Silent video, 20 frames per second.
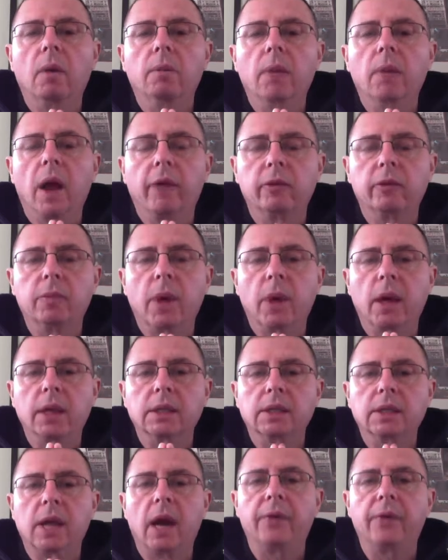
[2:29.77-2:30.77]
Everybody's
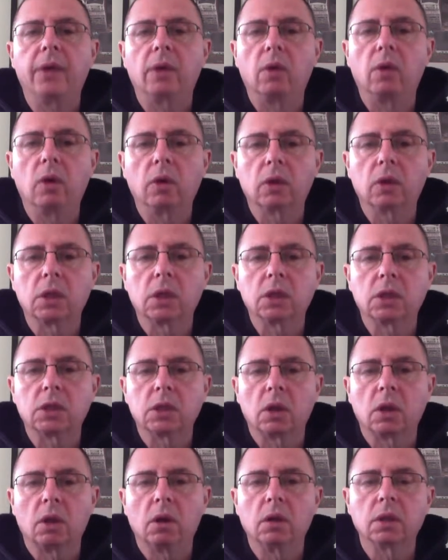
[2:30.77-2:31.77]
got their own
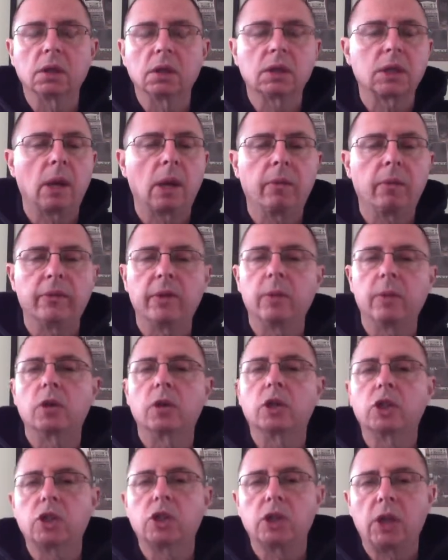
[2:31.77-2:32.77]
concerns. Some of them are
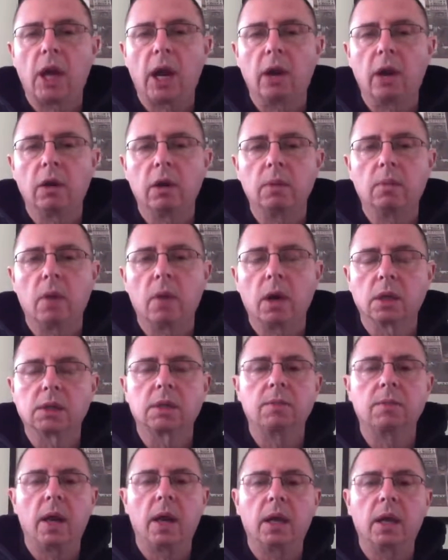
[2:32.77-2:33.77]
shared amongst
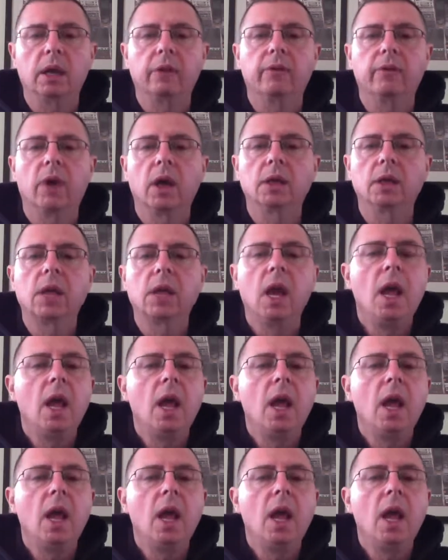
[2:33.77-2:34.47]
many of us.